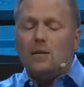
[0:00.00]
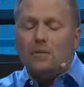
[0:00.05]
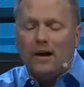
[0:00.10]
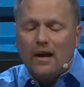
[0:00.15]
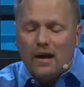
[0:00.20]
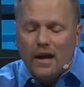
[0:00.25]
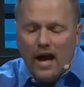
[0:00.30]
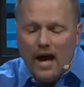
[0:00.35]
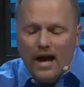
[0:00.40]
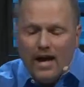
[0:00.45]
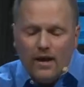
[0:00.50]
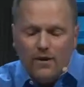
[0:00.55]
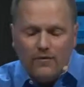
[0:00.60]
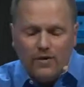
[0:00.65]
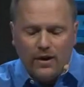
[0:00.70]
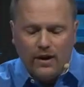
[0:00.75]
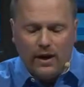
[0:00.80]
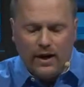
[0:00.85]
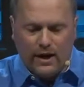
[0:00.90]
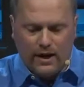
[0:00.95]
alive
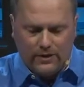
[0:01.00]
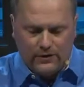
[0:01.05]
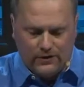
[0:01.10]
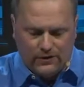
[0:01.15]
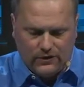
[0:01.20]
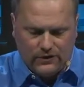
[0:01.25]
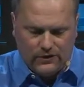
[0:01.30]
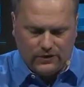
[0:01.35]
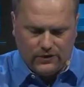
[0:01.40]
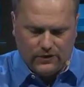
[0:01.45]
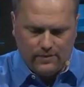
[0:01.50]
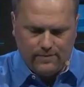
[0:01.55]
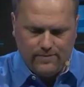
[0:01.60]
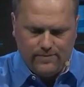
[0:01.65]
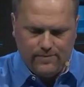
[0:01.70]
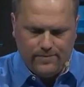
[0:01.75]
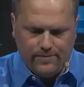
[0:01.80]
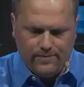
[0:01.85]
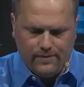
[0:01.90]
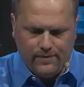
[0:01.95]
in us.
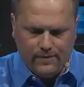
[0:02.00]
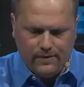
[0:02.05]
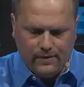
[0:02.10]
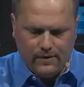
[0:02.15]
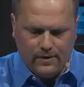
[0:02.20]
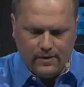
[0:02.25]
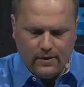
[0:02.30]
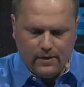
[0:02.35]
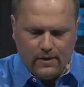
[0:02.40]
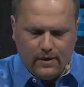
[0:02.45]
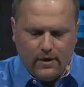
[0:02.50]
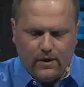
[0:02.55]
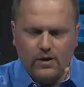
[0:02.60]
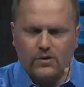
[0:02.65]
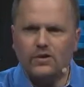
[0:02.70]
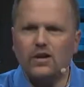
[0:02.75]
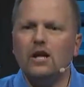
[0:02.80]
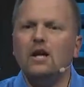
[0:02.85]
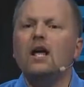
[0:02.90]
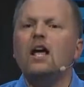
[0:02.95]
You
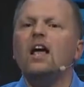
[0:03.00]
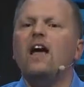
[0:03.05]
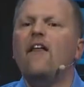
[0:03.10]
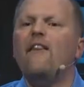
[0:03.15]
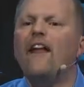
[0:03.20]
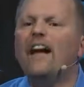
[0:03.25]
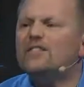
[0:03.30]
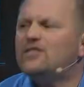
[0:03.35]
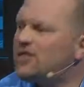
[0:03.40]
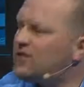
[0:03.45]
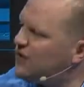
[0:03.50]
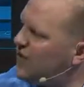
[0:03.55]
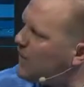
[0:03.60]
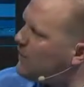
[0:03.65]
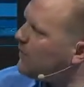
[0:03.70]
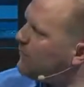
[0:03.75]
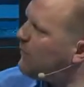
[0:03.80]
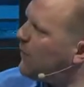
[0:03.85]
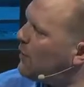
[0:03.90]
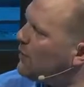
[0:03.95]
see, and that's the
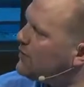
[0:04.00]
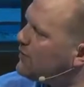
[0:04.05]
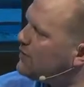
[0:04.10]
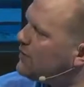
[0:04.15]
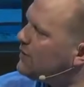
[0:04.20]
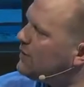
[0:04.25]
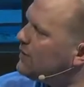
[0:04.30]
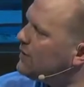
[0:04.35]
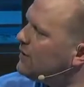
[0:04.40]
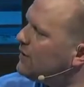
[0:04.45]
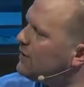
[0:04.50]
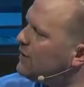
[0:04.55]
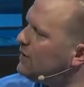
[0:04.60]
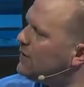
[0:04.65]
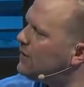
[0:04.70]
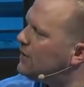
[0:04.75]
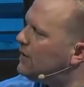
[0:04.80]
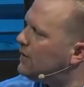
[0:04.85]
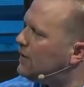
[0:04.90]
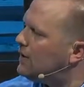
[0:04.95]
secret, folks.
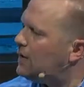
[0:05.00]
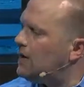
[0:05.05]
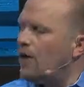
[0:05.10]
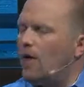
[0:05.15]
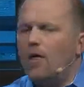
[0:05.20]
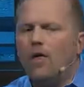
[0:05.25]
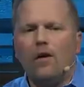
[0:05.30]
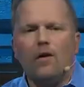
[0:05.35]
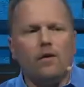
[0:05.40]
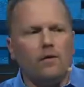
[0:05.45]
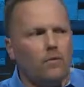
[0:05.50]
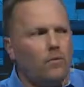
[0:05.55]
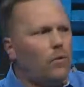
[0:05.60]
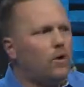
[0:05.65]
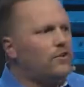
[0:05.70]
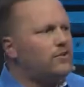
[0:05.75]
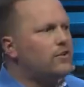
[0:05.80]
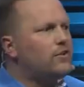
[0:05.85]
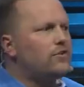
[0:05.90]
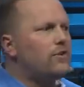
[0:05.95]
What
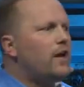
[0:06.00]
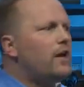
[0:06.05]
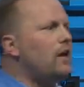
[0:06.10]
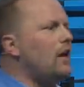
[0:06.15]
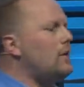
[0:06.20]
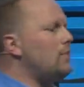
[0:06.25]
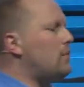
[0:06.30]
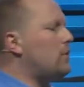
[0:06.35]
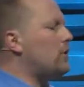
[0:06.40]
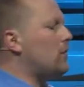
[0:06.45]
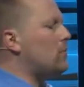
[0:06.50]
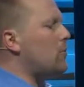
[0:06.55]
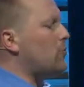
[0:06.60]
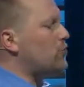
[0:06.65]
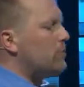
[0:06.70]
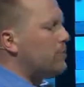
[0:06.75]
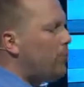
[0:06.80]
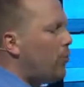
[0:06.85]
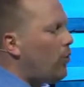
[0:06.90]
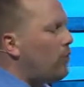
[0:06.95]
does it say in one of the most
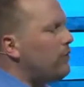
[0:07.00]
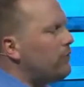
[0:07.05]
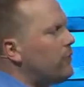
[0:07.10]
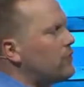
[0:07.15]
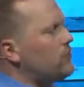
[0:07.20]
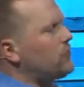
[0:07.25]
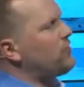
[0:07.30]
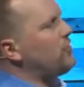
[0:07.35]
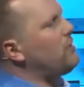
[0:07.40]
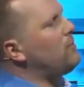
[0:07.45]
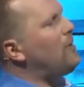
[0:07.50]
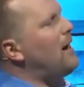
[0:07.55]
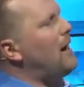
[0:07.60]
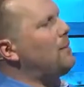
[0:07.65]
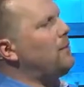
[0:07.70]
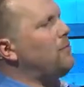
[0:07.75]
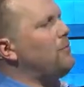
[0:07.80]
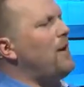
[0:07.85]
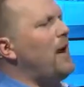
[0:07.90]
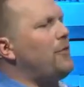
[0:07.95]
important verses in the
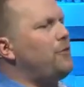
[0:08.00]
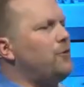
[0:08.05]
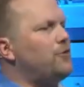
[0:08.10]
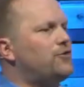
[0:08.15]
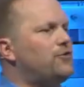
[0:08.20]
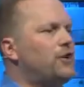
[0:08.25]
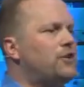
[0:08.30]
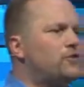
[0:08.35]
Bible, Matthew 6